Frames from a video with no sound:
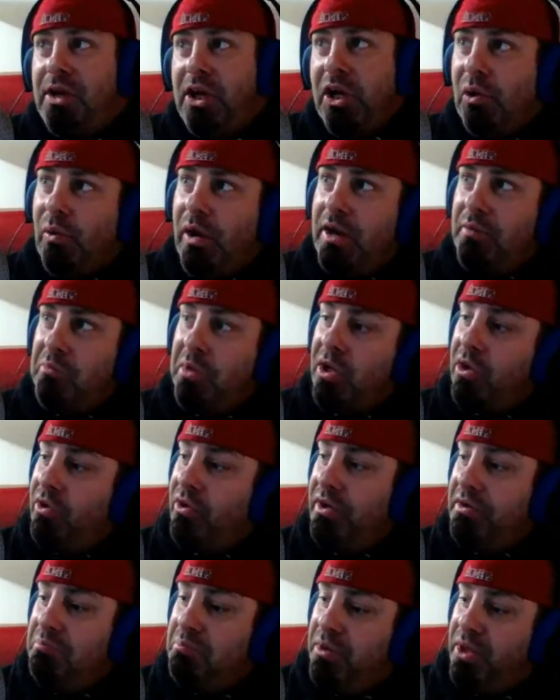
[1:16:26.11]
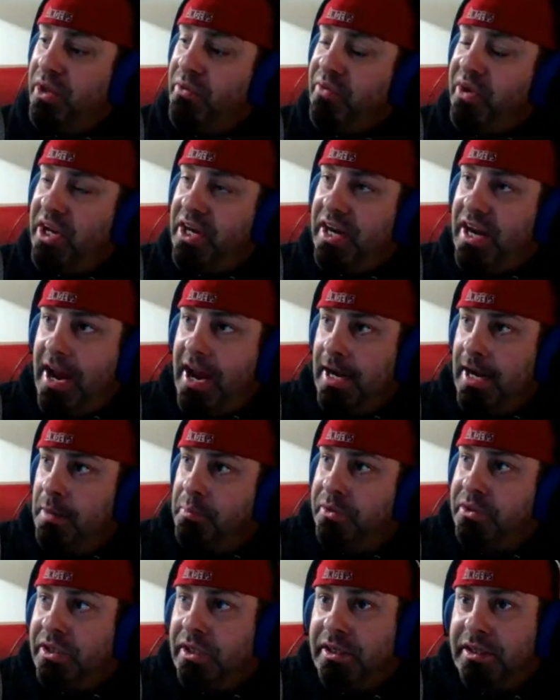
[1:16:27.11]
a white male and living in an
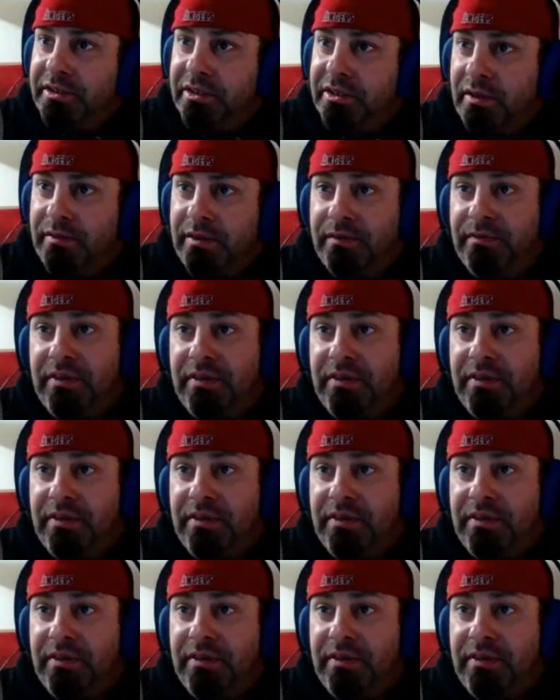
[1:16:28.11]
80% conservative